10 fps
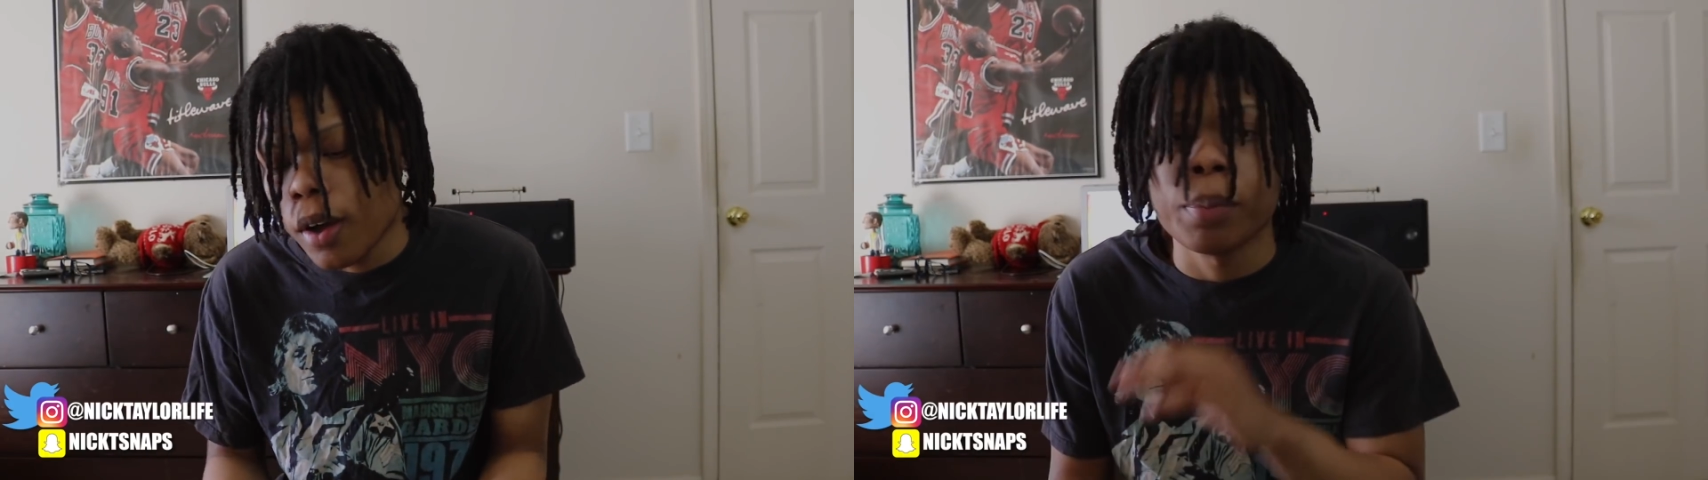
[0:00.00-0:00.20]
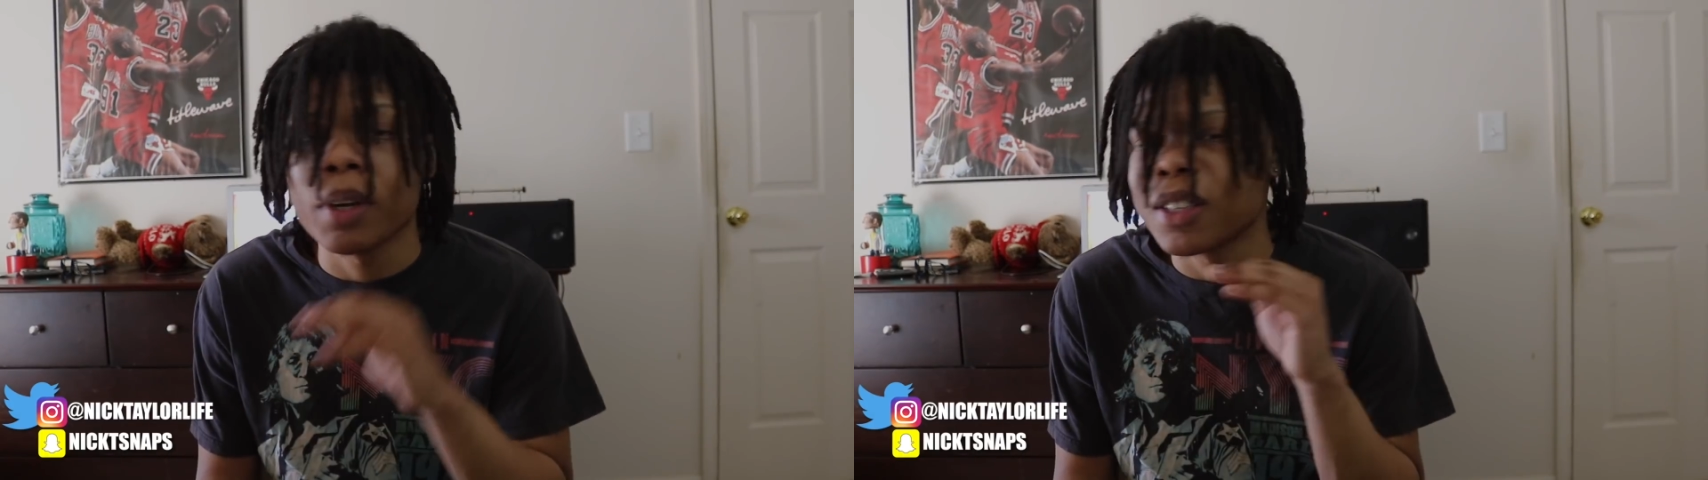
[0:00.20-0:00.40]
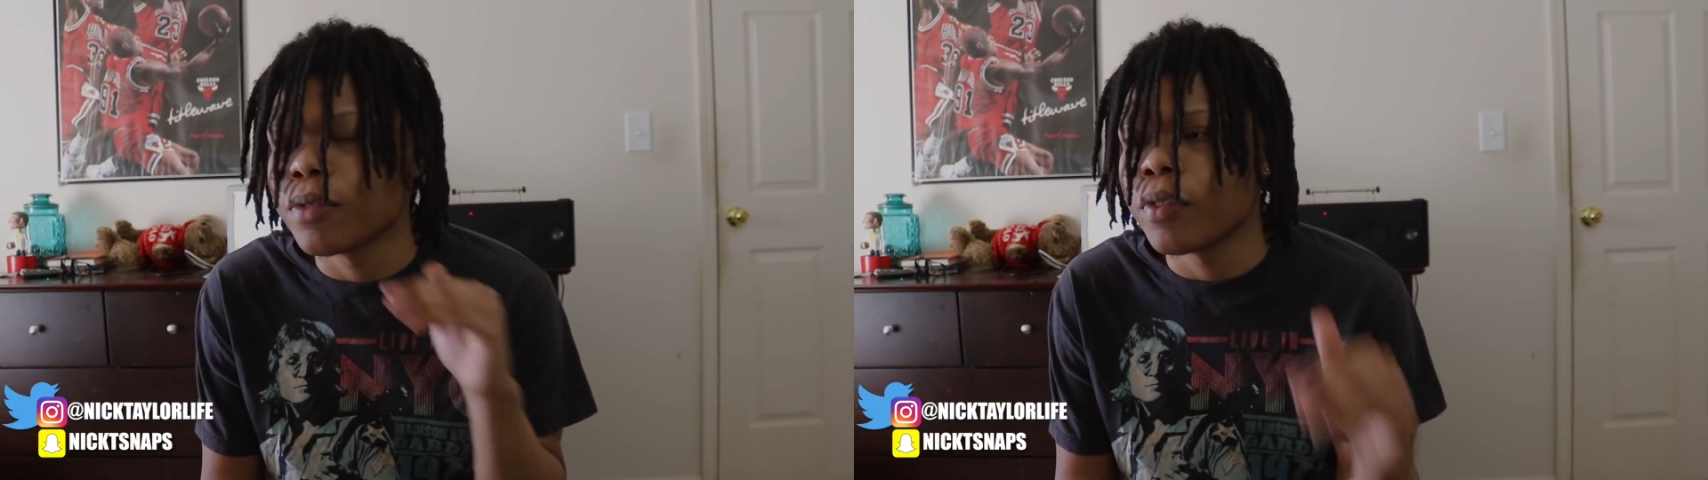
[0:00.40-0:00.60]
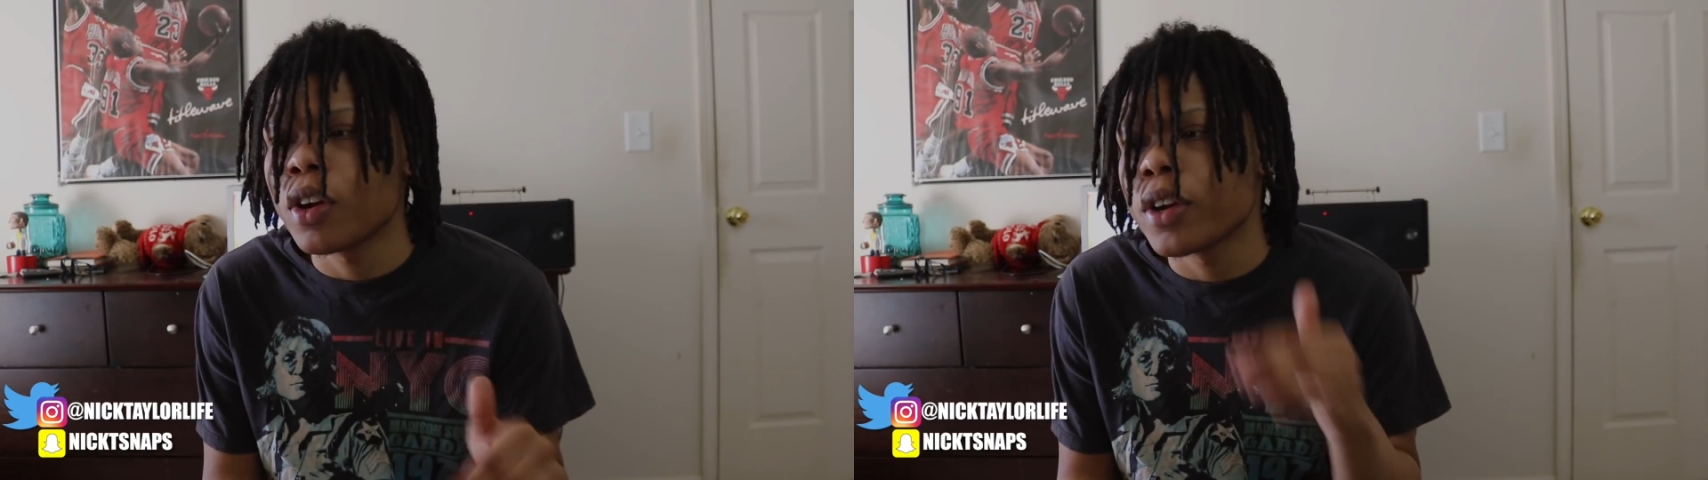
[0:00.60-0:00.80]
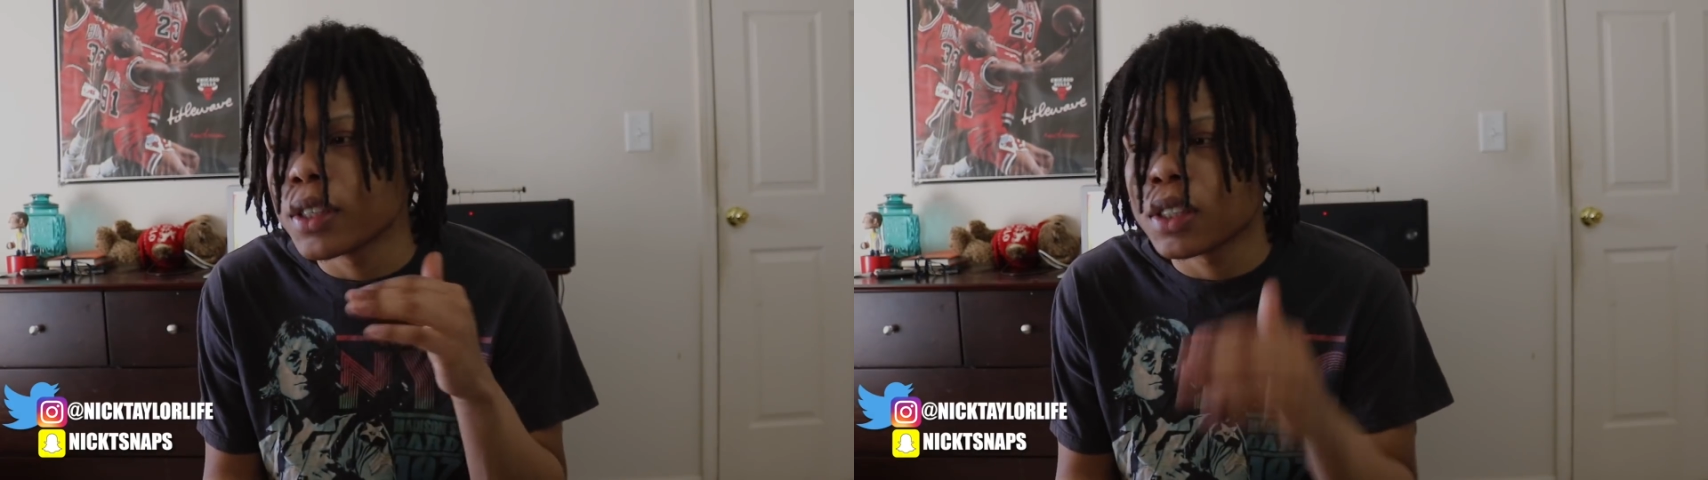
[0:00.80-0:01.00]
But it's
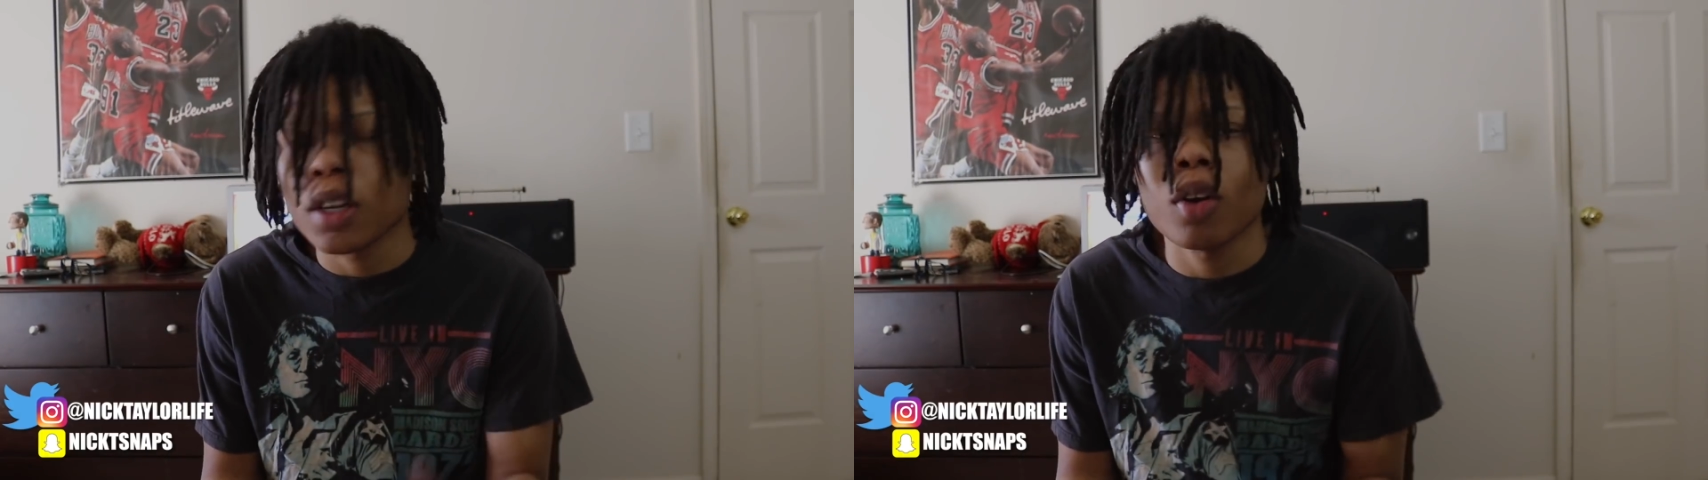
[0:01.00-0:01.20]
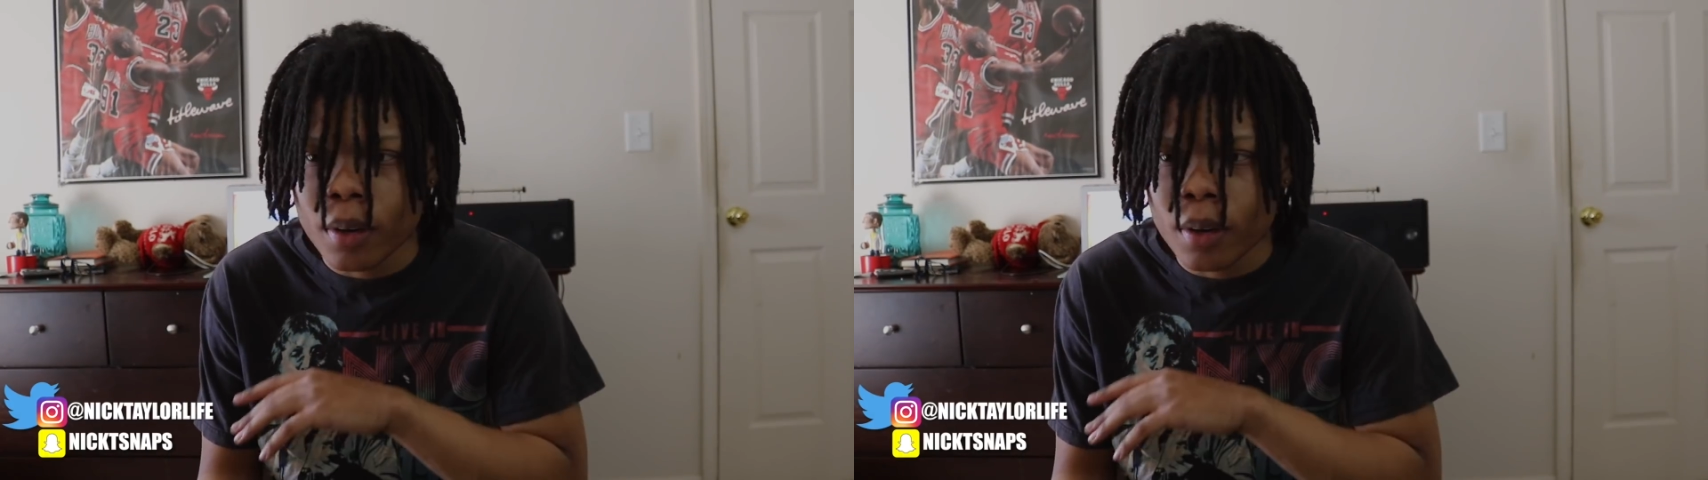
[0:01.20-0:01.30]
very subtle.